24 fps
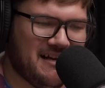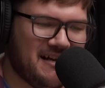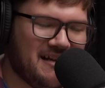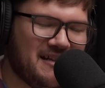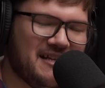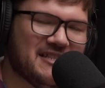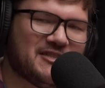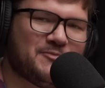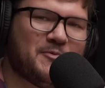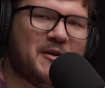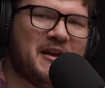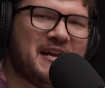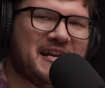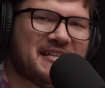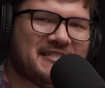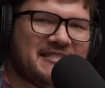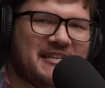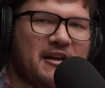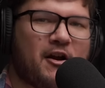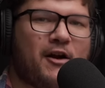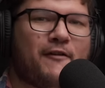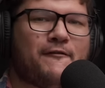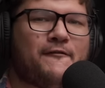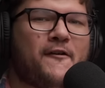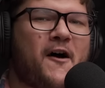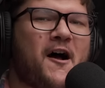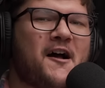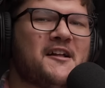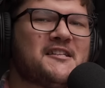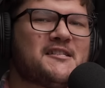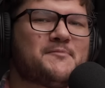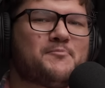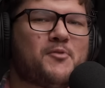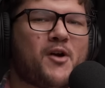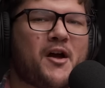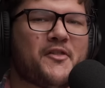This week, it's the
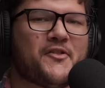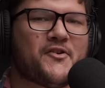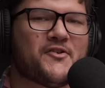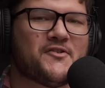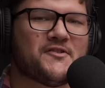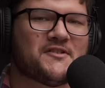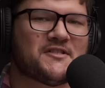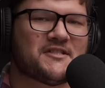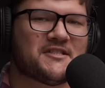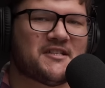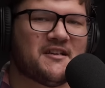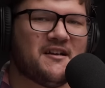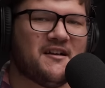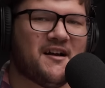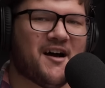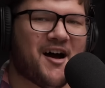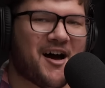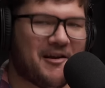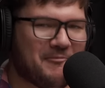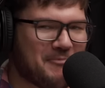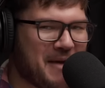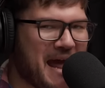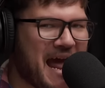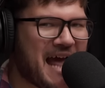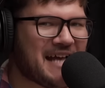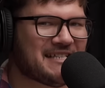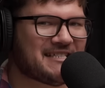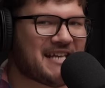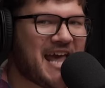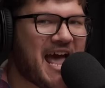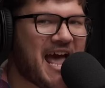Arfons brothers on Past